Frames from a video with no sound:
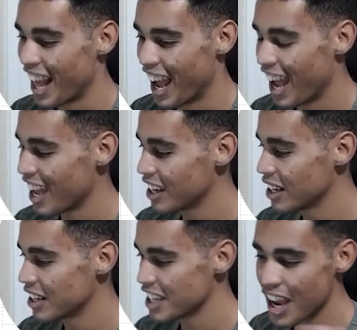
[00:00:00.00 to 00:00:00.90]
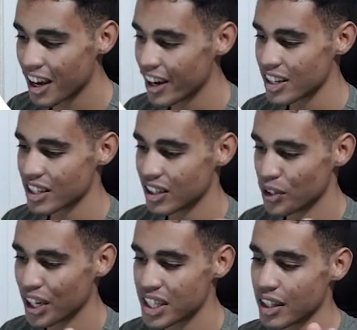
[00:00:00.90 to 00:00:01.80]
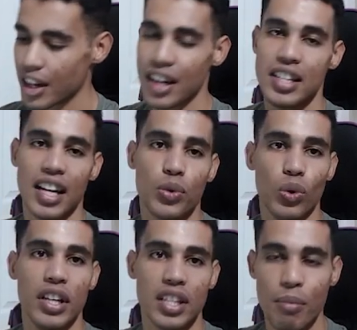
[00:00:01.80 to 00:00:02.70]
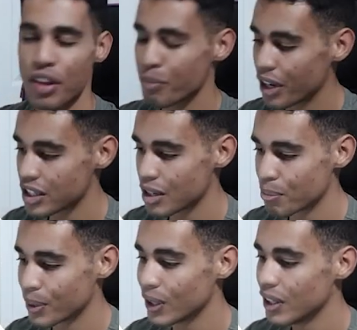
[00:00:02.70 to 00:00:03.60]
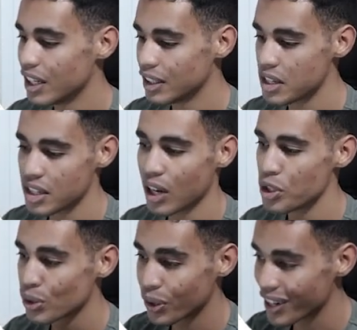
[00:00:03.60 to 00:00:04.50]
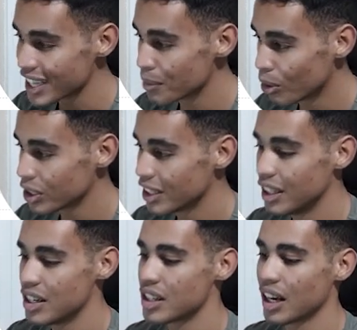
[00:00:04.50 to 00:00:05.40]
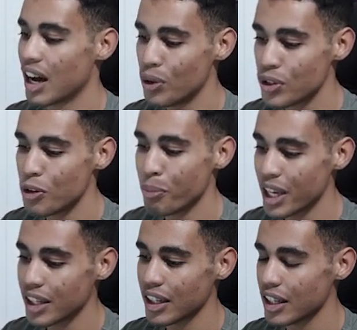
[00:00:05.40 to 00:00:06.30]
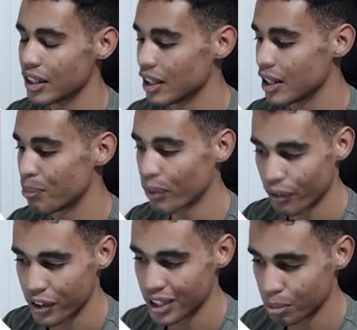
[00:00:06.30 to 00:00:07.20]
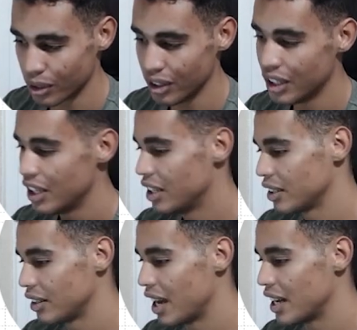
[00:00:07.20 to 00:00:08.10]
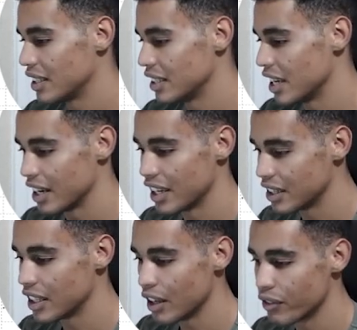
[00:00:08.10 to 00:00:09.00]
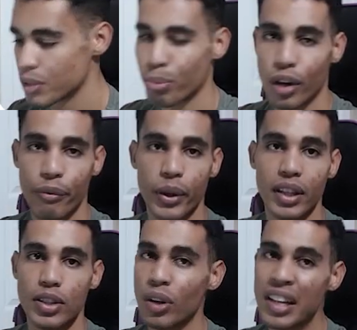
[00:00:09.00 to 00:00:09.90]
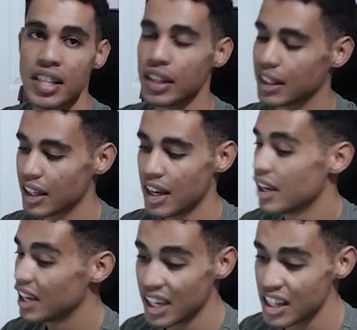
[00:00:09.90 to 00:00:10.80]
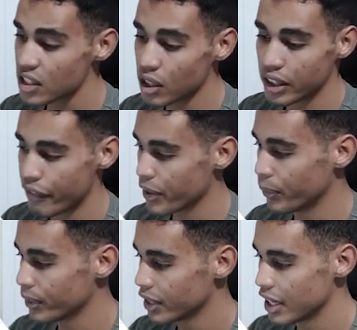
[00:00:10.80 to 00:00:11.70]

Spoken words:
And yeah, guys, you can see that it is actually something very simple. This is how you create a bot. This is how you make it profitable. That, yeah, it gives profit. You can see that it is not difficult.